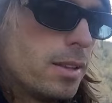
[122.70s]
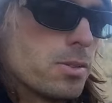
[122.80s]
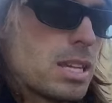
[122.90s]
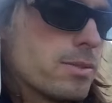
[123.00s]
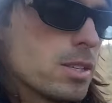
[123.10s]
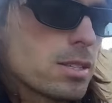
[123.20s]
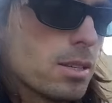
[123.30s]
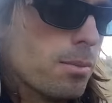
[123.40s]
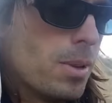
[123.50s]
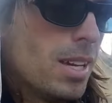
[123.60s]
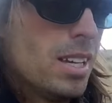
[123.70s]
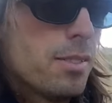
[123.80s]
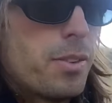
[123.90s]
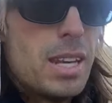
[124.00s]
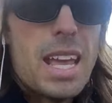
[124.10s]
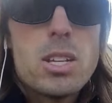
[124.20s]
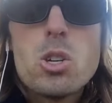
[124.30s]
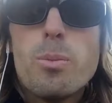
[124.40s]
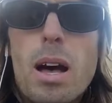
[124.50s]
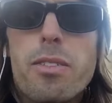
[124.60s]
there's even some
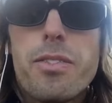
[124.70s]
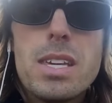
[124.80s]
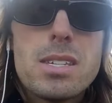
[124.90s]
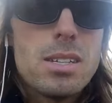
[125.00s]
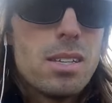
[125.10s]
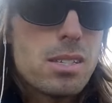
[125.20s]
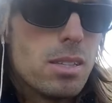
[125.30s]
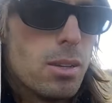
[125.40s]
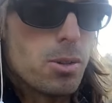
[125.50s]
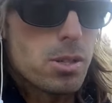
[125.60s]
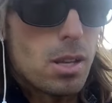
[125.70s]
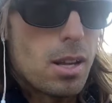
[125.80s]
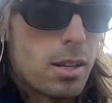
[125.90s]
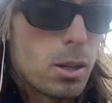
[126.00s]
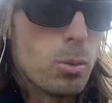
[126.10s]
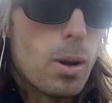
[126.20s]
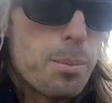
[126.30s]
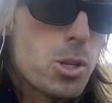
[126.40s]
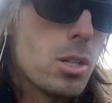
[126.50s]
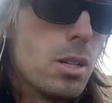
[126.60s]
financial malfeasance, and there's a lot of
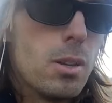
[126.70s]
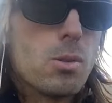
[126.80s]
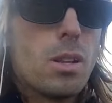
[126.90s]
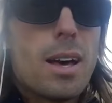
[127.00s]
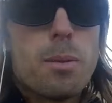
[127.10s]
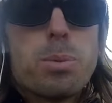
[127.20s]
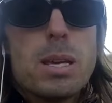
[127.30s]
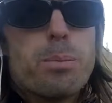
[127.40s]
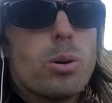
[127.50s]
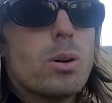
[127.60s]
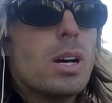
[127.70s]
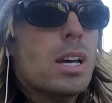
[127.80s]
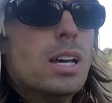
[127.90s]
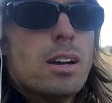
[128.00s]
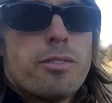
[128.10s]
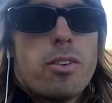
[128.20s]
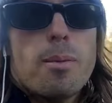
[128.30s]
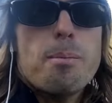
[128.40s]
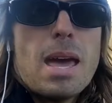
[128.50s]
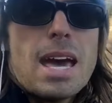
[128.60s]
corruption, and there's a lot of people
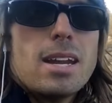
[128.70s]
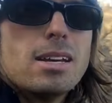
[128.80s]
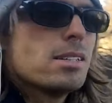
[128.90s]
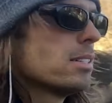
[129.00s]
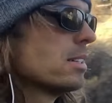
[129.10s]
from Manna.